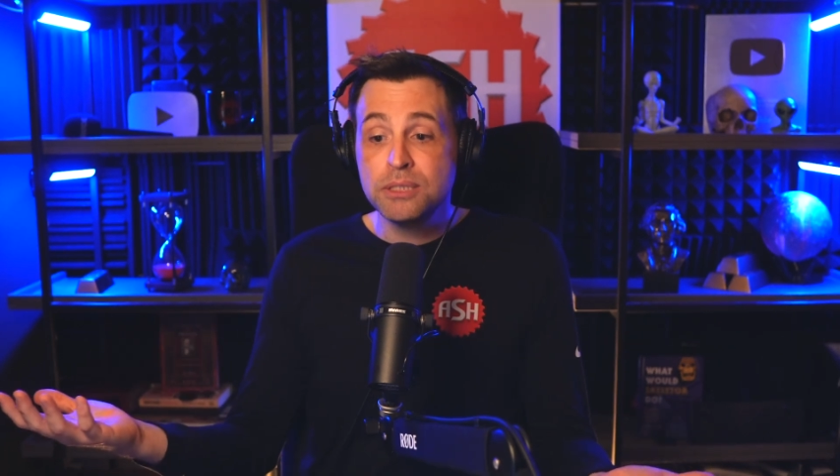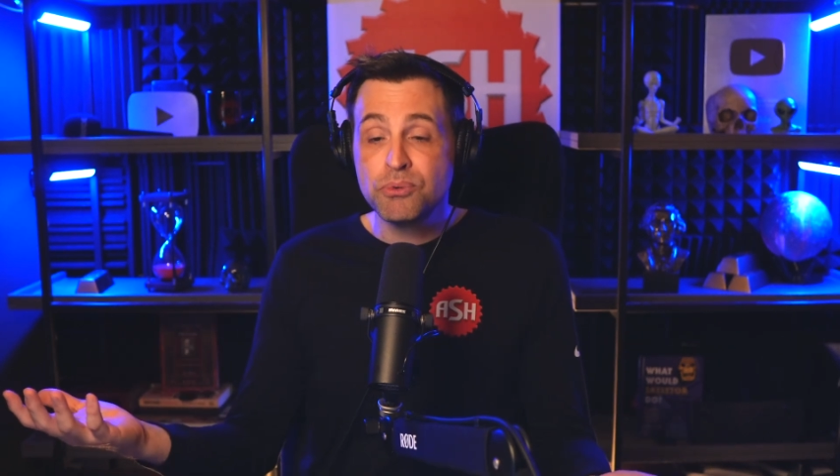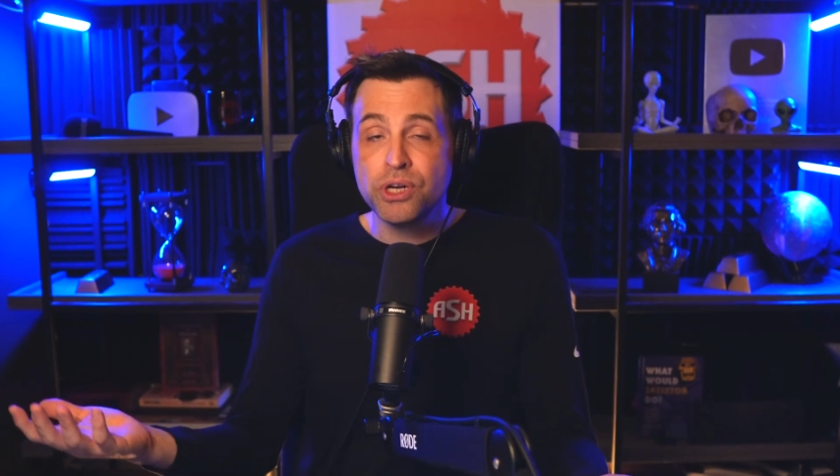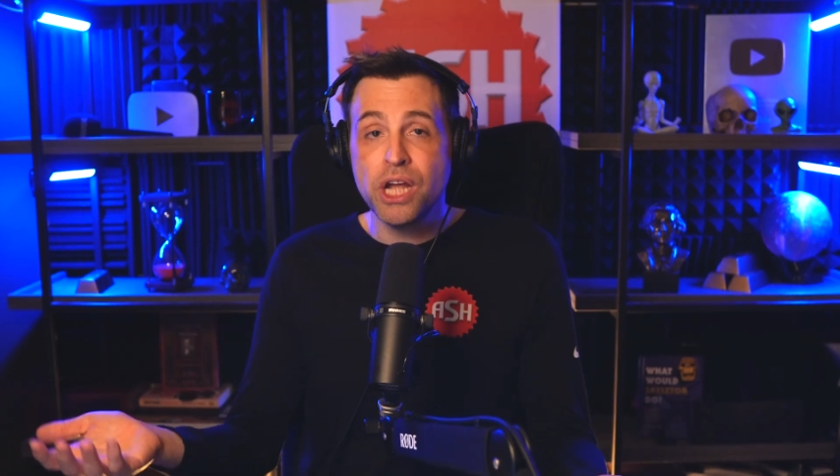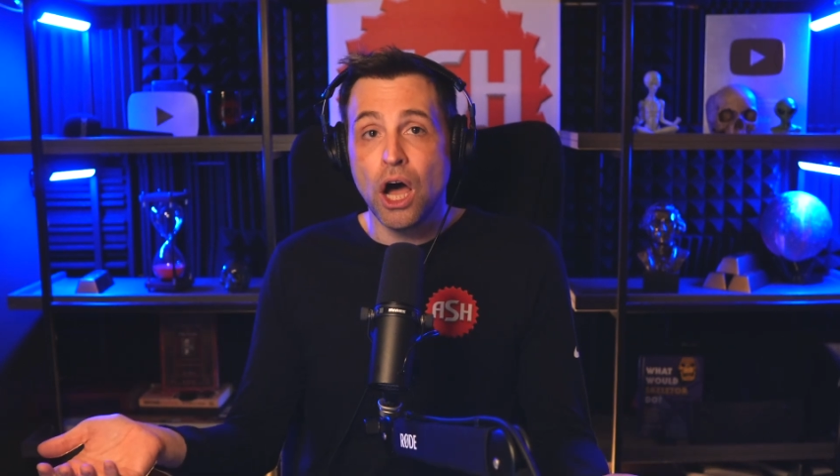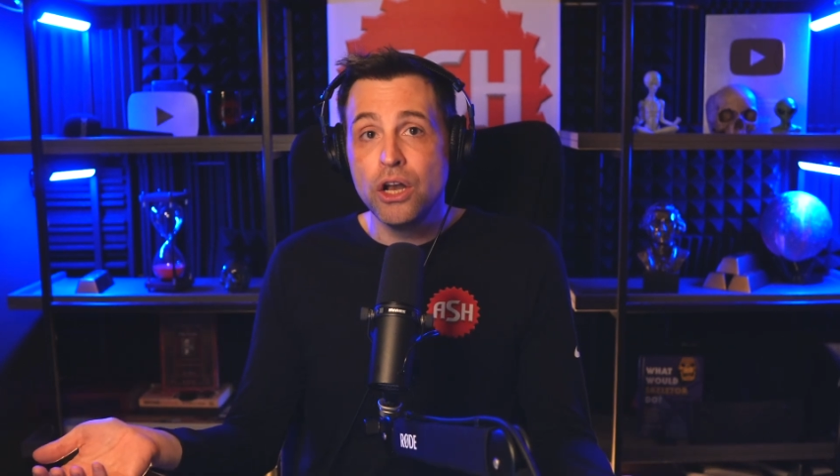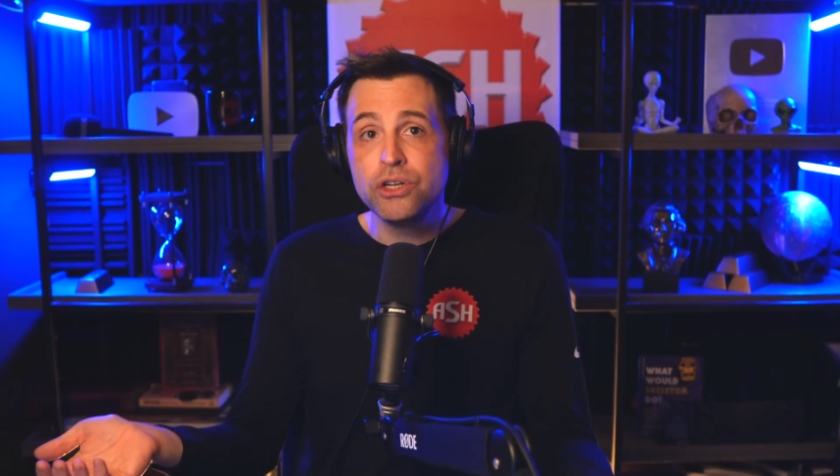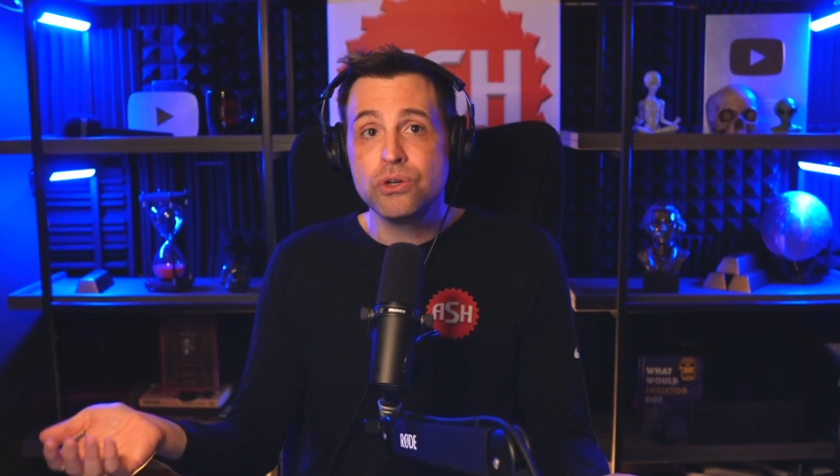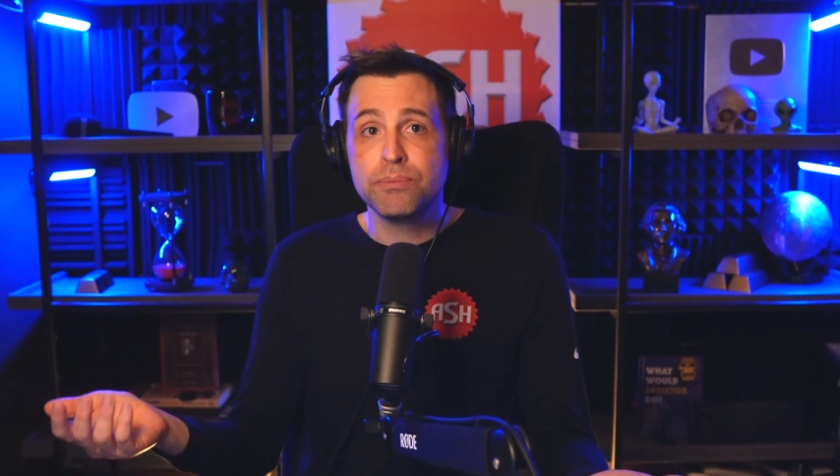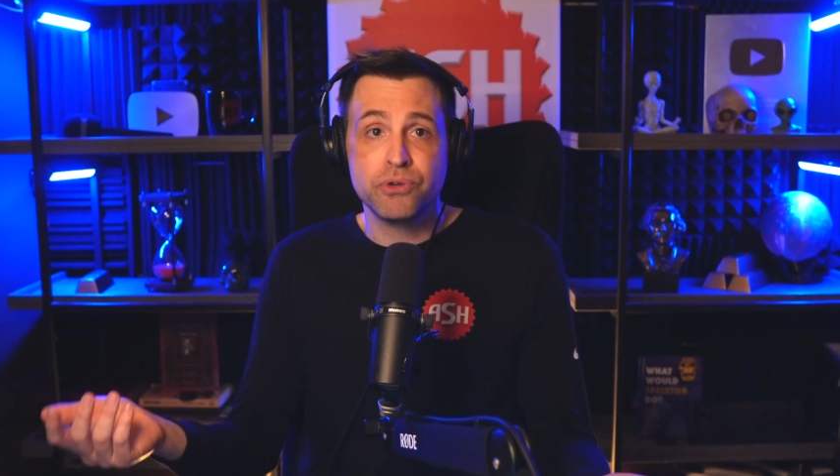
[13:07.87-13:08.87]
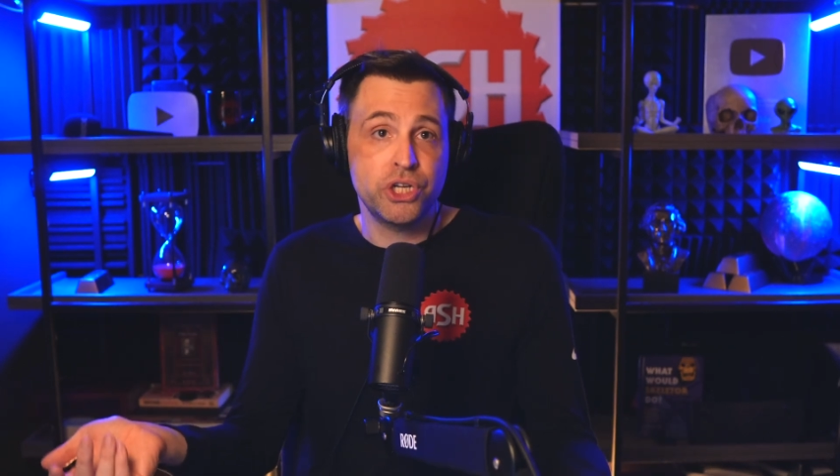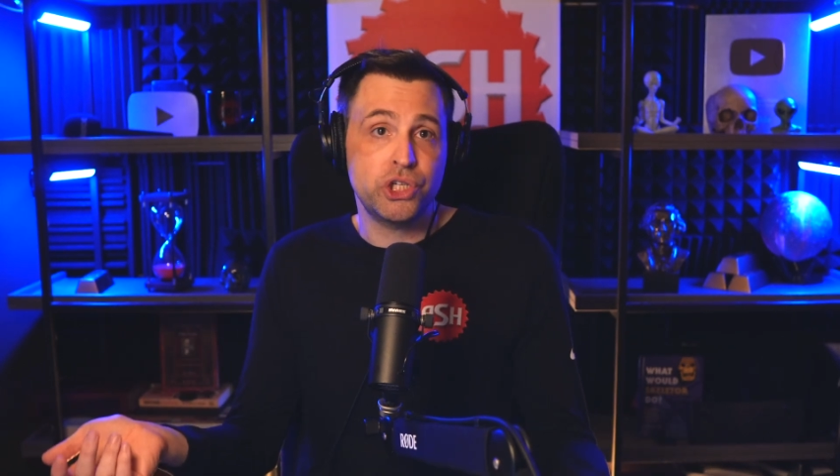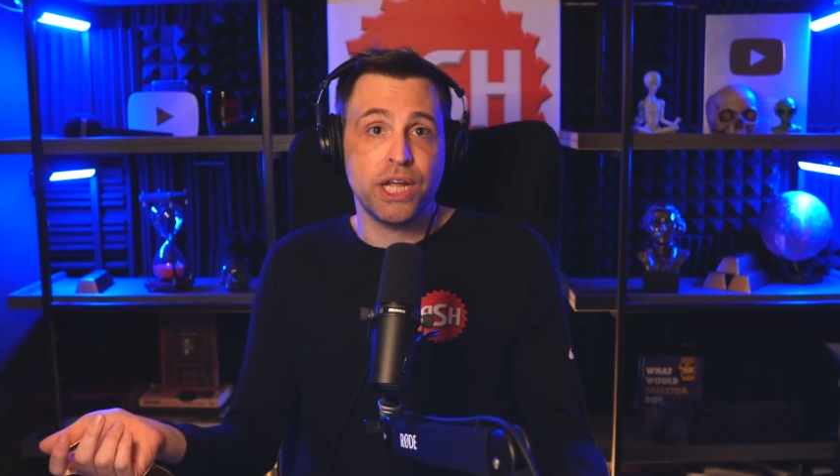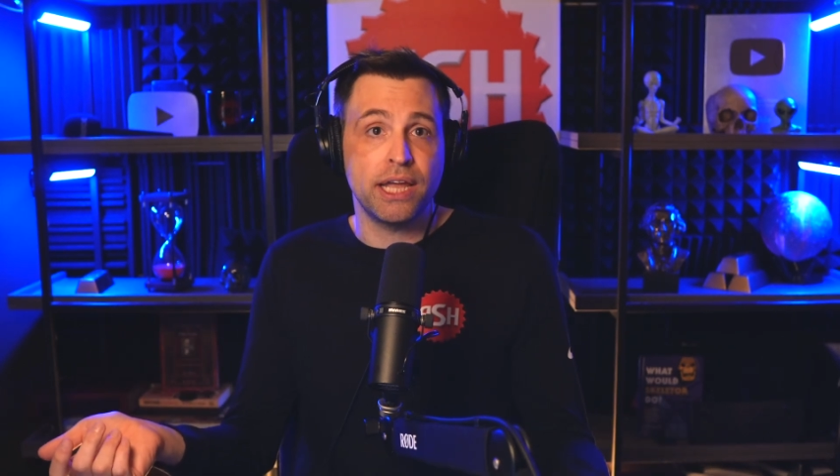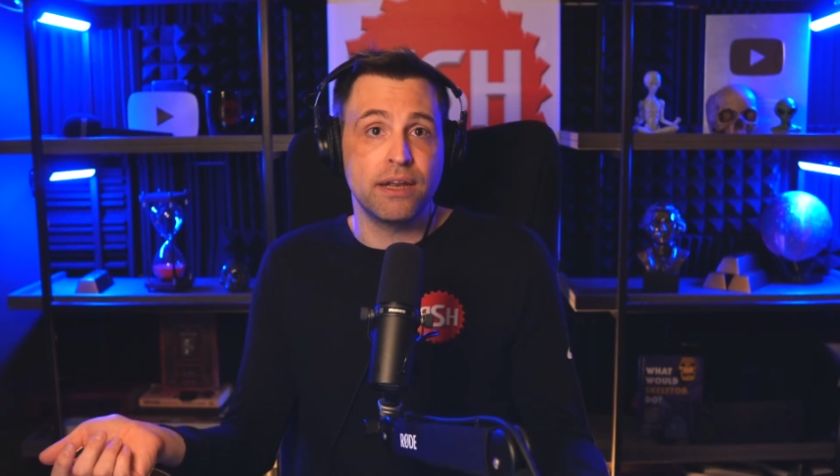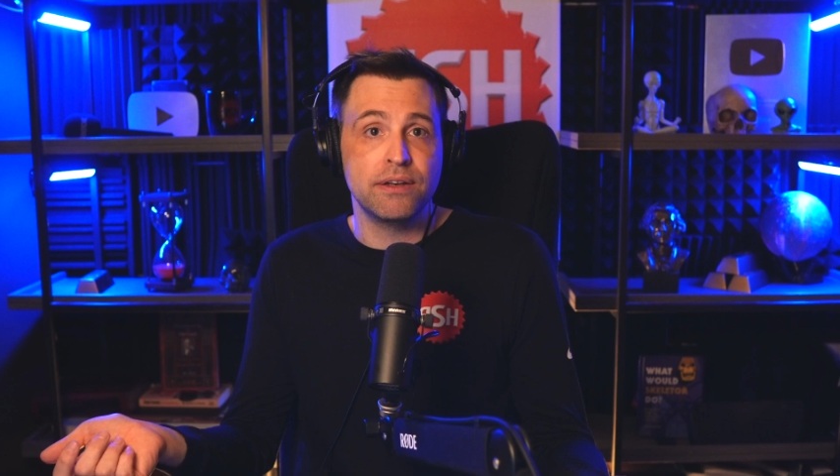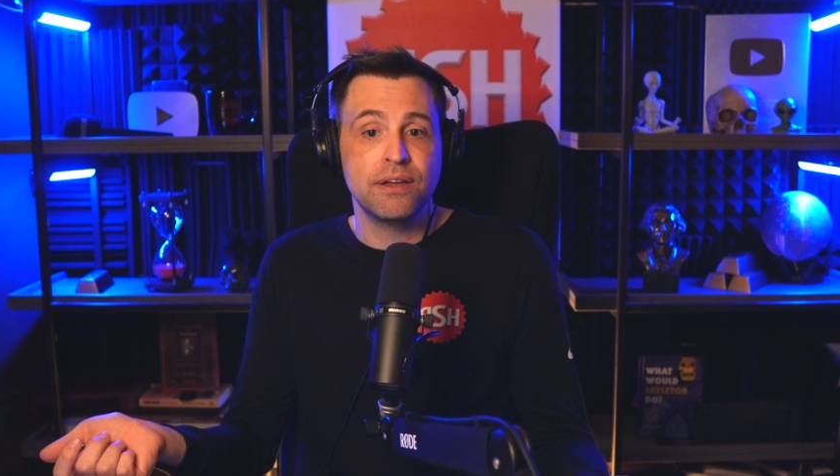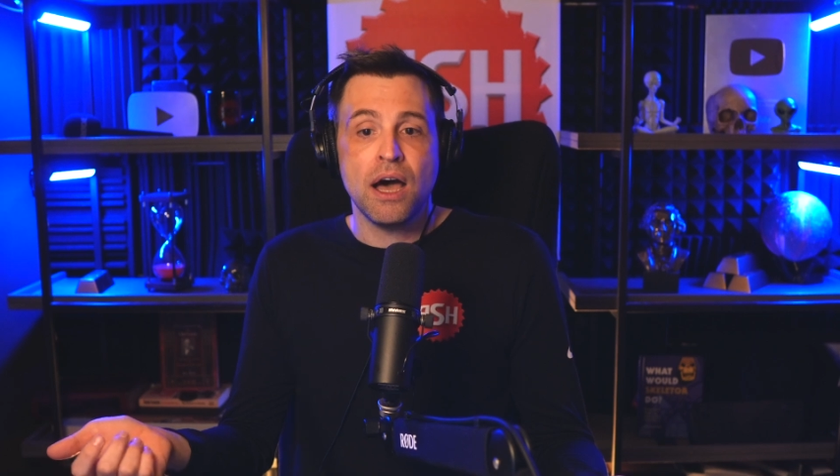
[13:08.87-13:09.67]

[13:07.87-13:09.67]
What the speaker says: pretty underappreciated.